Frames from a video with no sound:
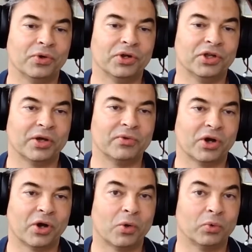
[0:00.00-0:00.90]
go the
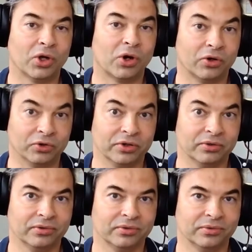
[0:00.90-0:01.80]
whole hog
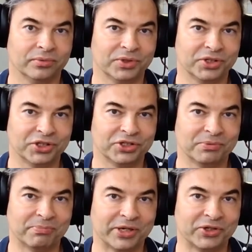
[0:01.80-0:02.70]
with a system
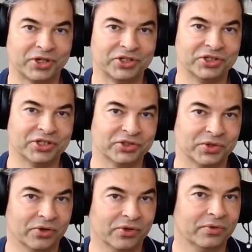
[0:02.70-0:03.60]
penetration test. So in
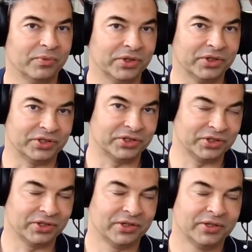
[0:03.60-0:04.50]
other words,
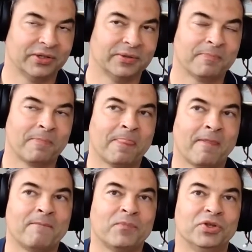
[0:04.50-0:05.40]

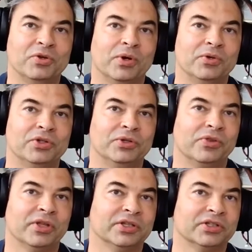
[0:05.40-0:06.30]
you won't do
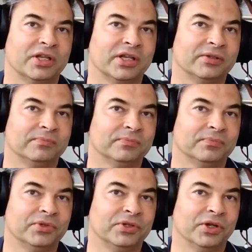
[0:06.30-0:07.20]
things like,
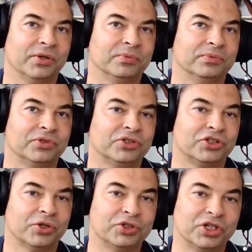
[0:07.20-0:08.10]

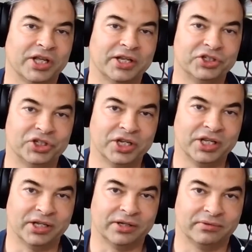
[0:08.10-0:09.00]
socially
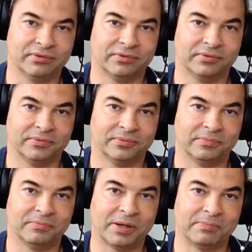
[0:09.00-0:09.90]
engineer
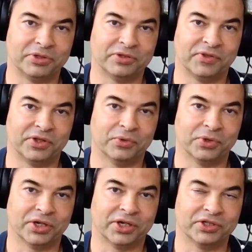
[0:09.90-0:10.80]
members of the
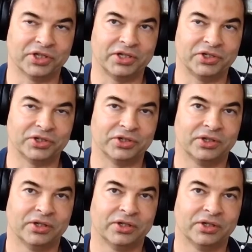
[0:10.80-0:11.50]
organization.